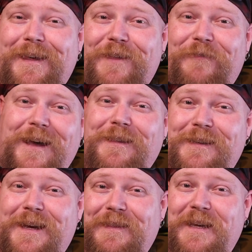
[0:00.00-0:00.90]
The fact that
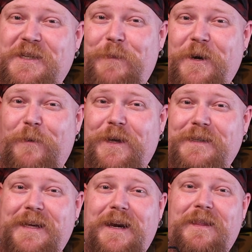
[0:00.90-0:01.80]
it's got that speaker
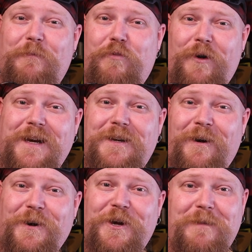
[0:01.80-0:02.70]
built in and the pretty
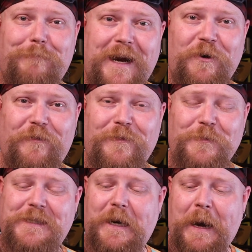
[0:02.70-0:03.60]
darn good
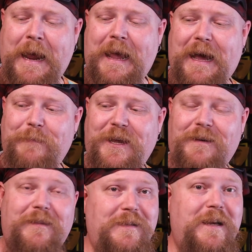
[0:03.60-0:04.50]
microphones here, I
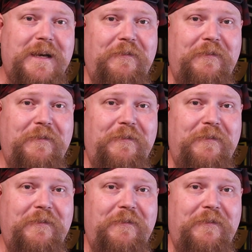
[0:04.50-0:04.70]
mean, this can